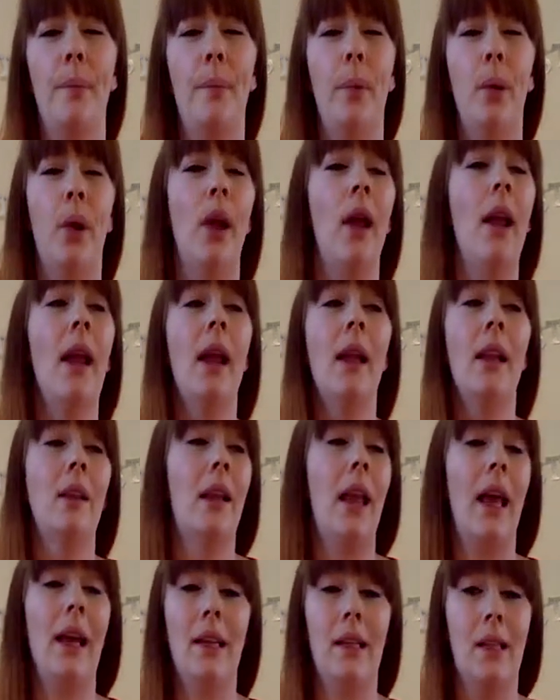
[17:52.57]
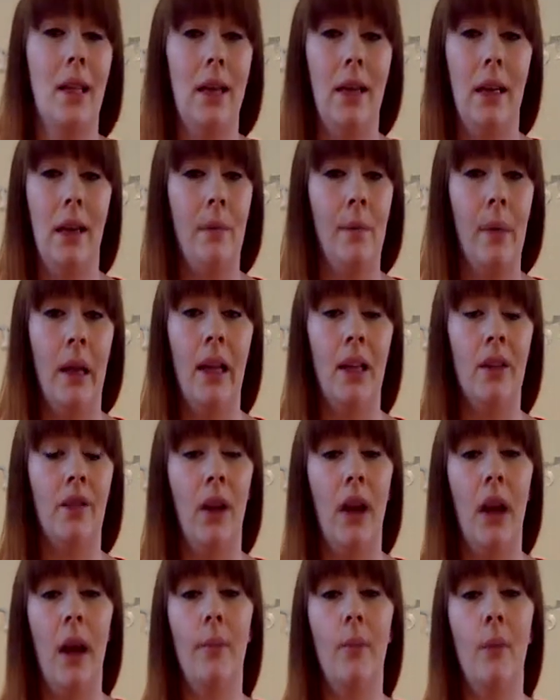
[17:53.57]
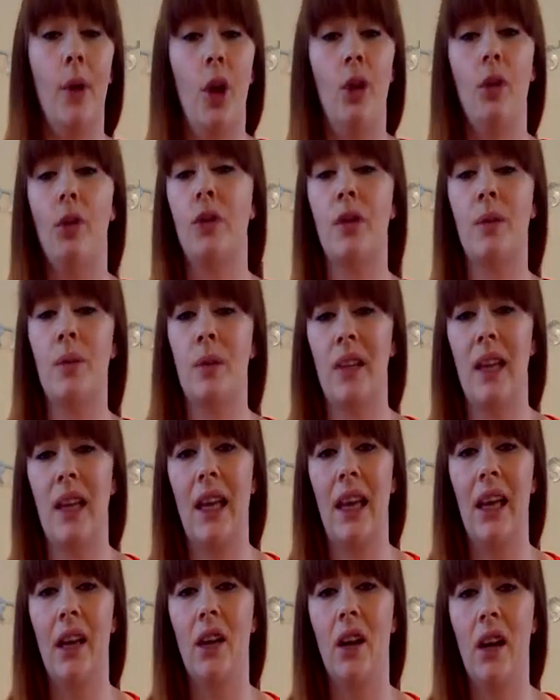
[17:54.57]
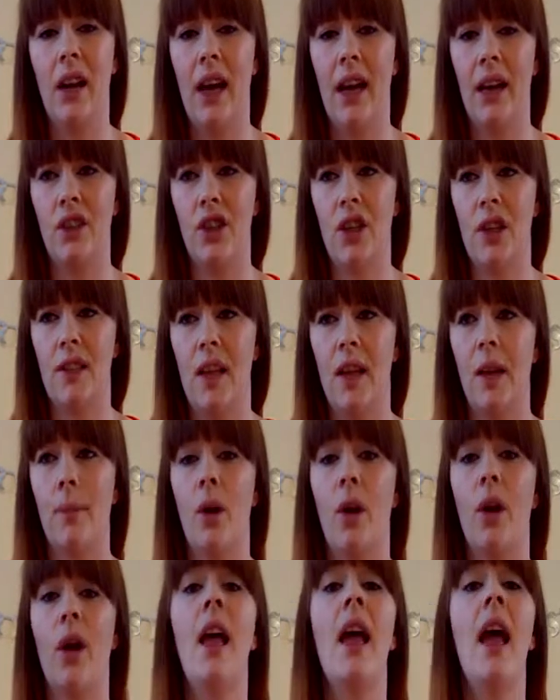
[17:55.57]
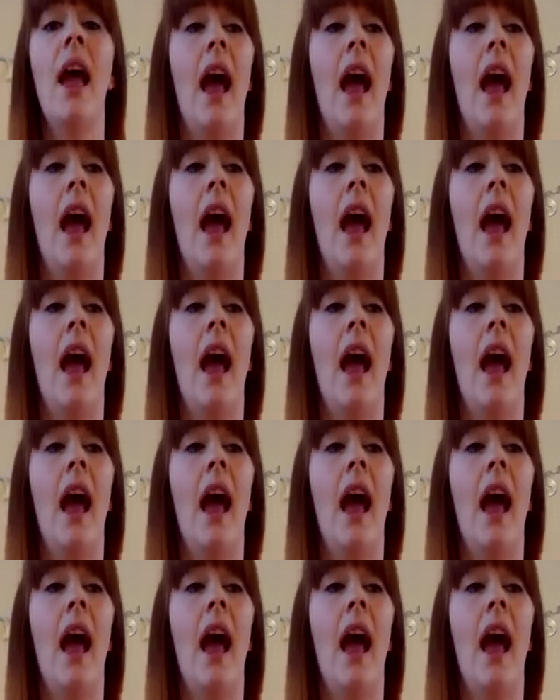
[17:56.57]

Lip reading: but like I said in my last video, I'm not 100% keen on high chairs anymore.